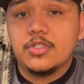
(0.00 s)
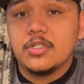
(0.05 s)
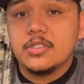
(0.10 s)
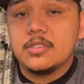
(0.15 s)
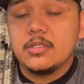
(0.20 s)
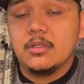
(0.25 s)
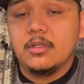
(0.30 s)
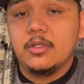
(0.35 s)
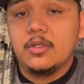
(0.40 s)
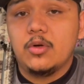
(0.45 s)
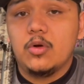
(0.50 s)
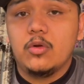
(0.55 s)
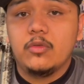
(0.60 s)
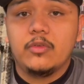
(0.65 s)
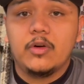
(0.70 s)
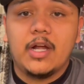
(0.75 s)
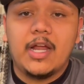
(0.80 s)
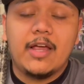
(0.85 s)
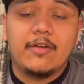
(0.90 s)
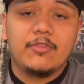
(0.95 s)
just a little
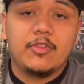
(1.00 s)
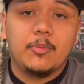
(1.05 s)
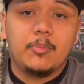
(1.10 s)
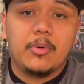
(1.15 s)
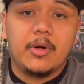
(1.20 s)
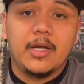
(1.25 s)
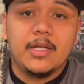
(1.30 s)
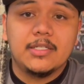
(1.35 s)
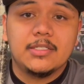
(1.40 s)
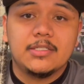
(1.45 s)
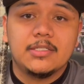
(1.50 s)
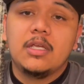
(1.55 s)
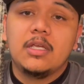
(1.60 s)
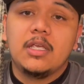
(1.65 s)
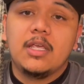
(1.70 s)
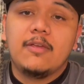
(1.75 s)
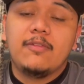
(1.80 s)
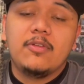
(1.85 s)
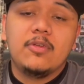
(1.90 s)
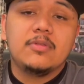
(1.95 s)
over half the price.
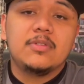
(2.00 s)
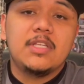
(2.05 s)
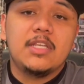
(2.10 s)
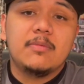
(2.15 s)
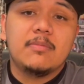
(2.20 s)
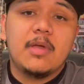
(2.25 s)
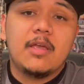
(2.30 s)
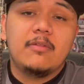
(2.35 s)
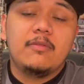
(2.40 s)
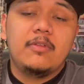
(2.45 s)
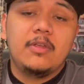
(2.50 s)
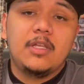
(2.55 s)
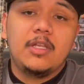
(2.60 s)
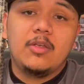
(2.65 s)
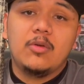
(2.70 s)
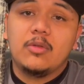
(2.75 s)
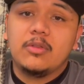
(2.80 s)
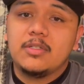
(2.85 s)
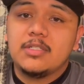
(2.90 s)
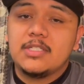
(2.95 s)
If you've seen my
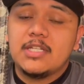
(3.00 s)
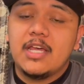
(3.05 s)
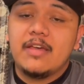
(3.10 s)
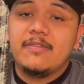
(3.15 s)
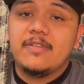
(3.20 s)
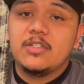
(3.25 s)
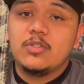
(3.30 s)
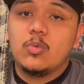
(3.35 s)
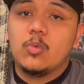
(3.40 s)
video on the Savage